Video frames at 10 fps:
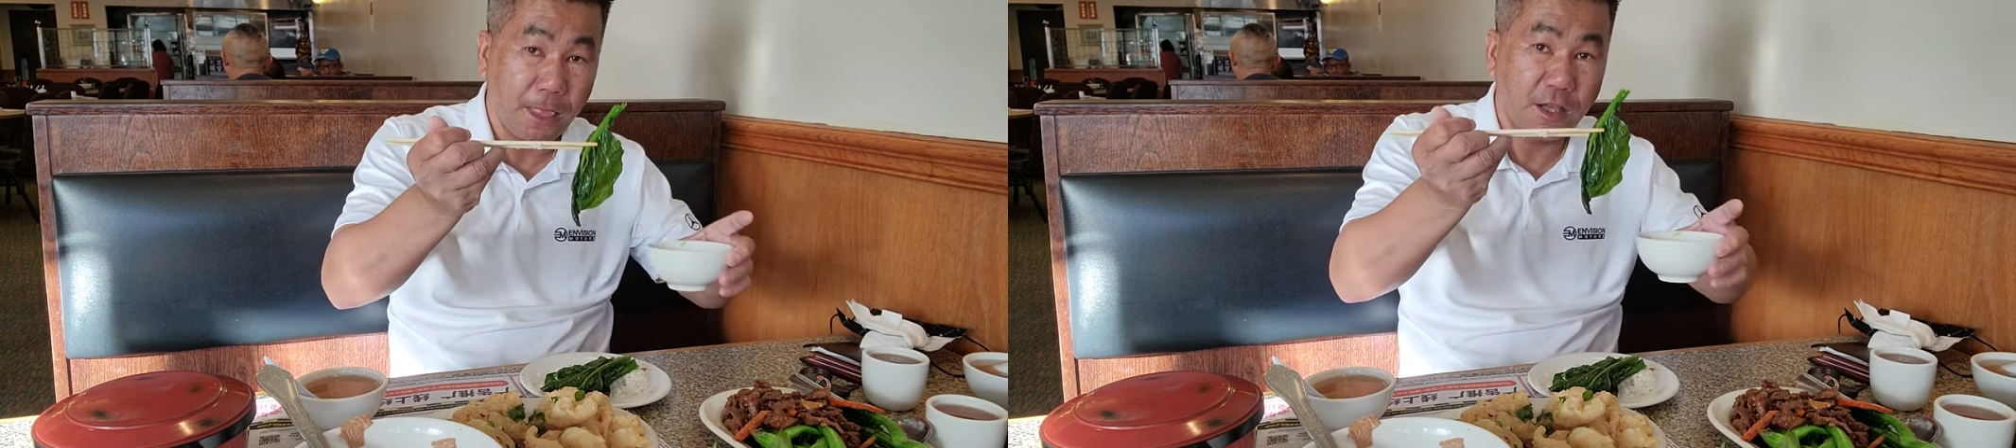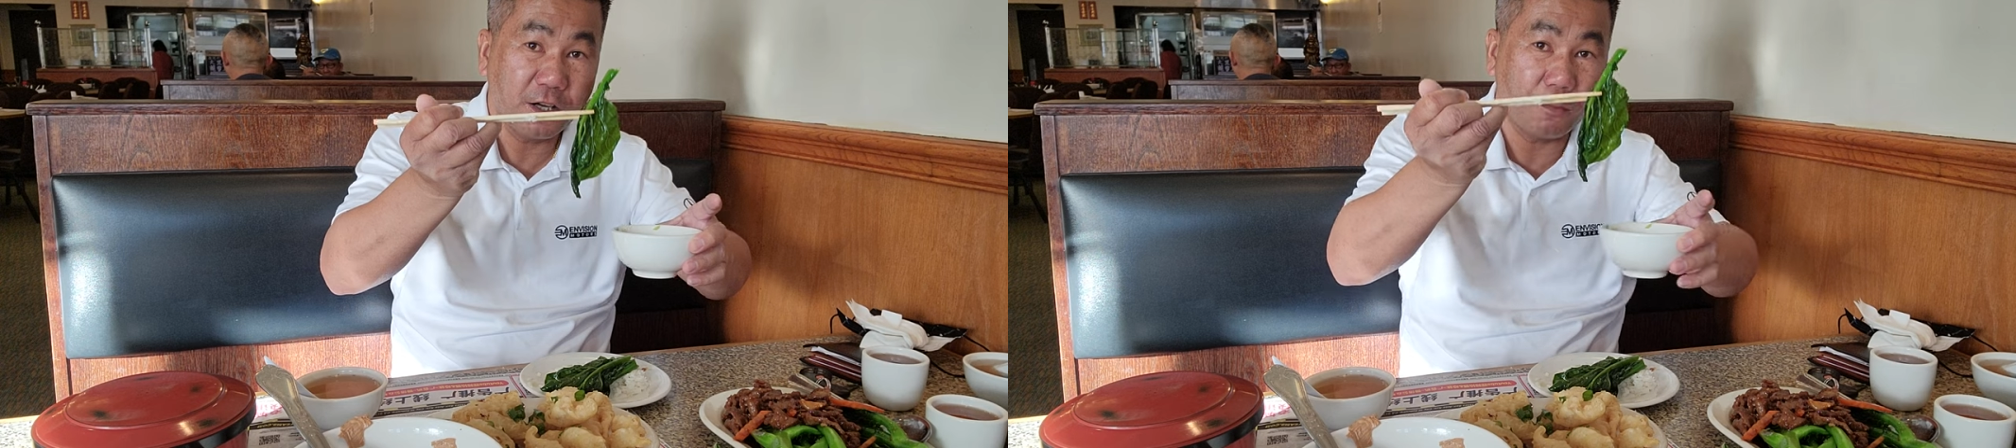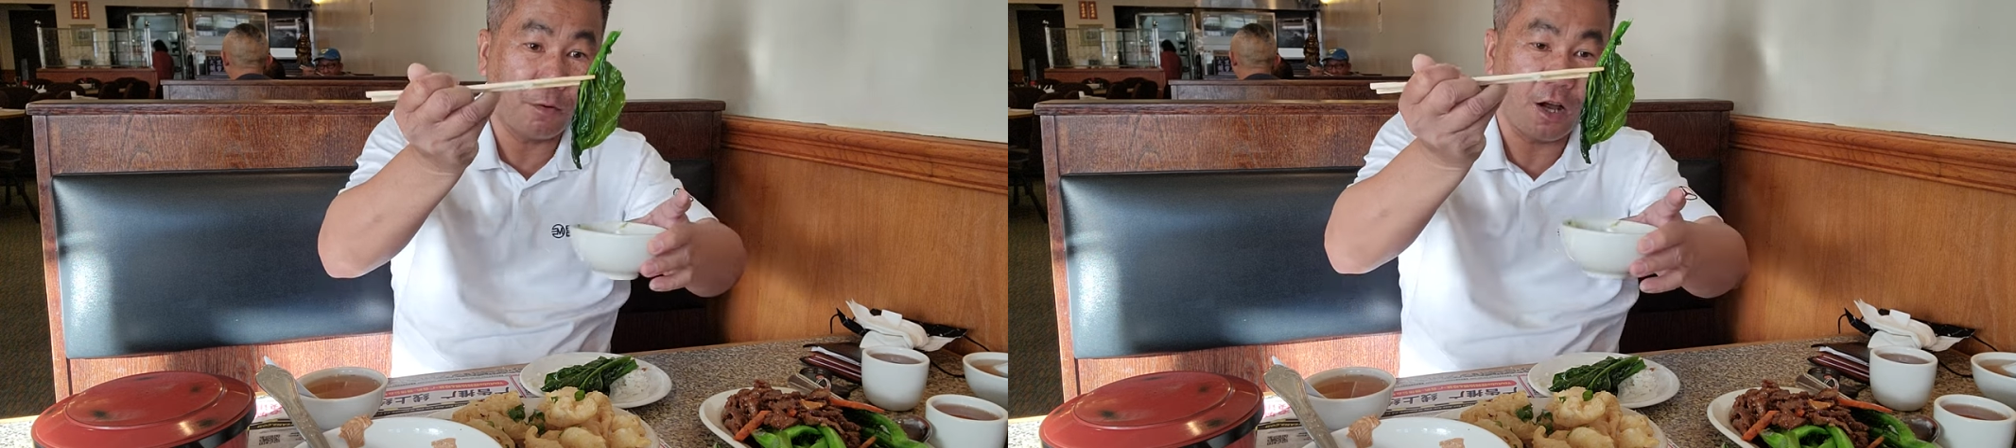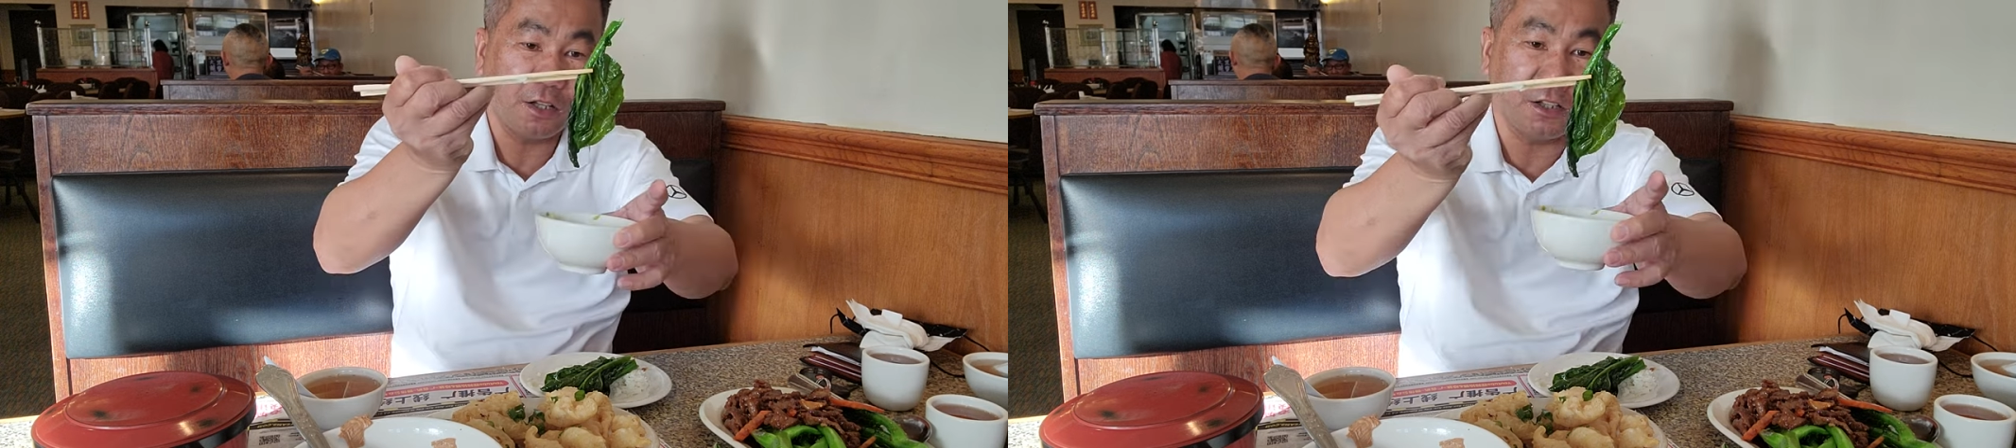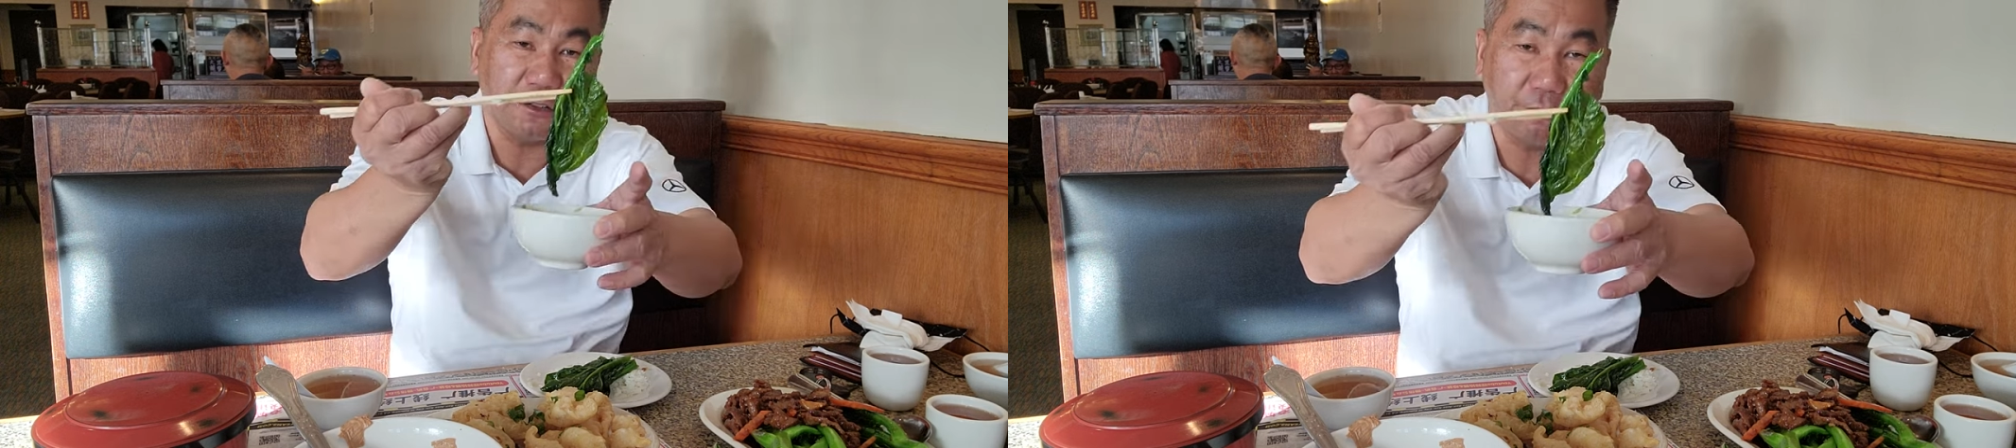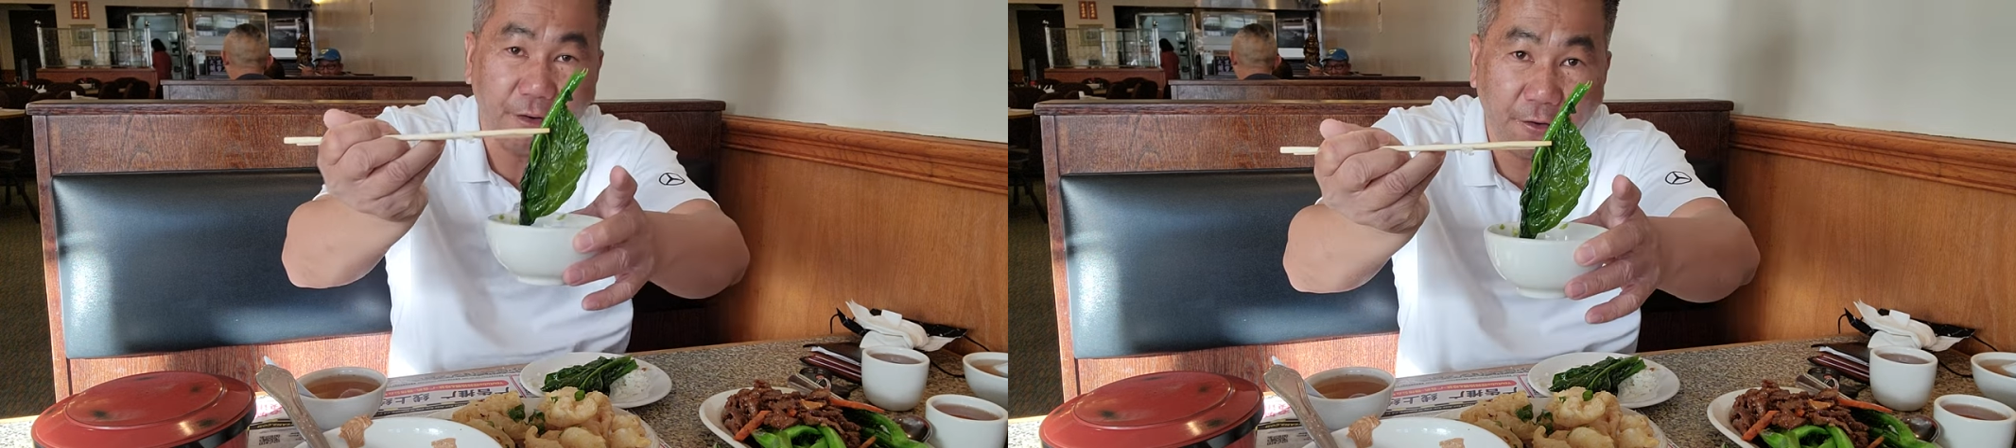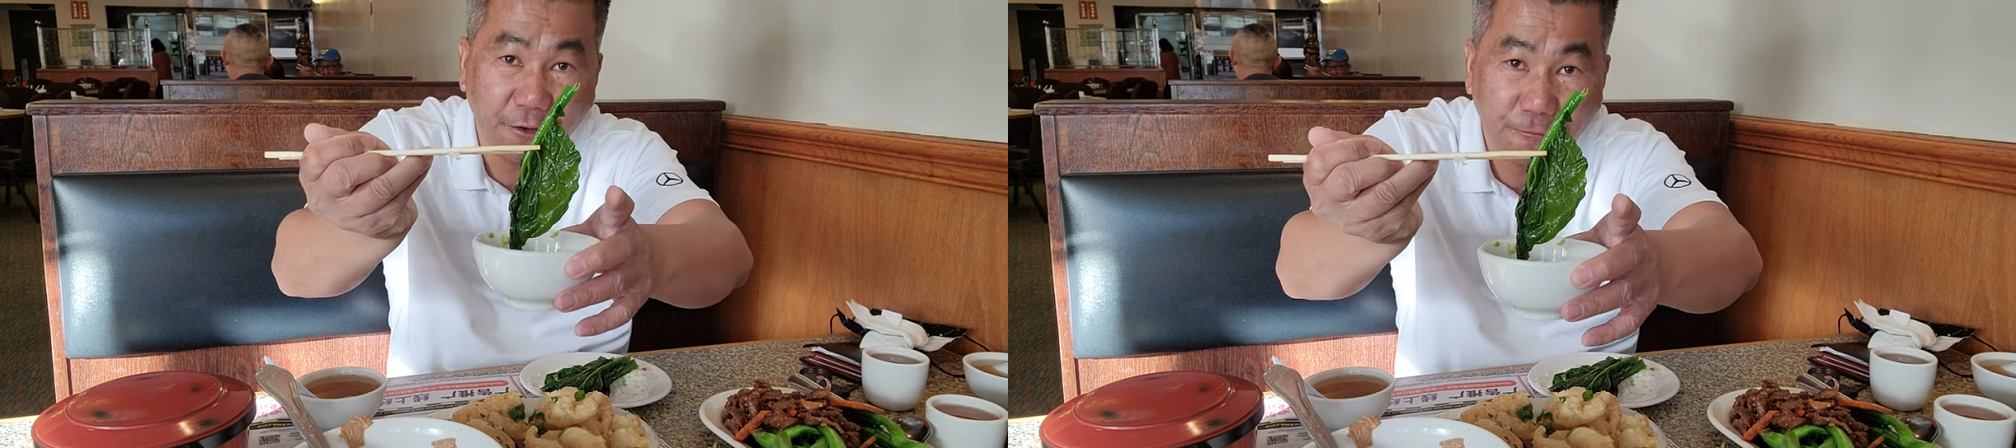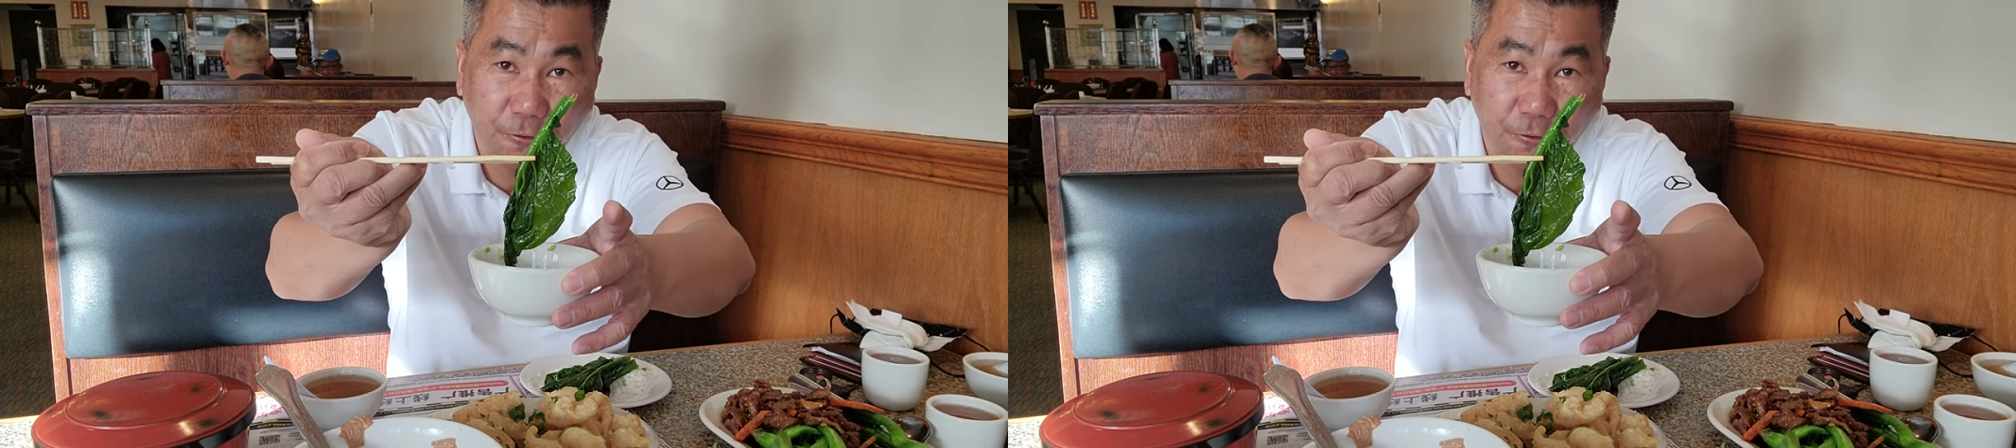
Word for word: Look at broccoli. Very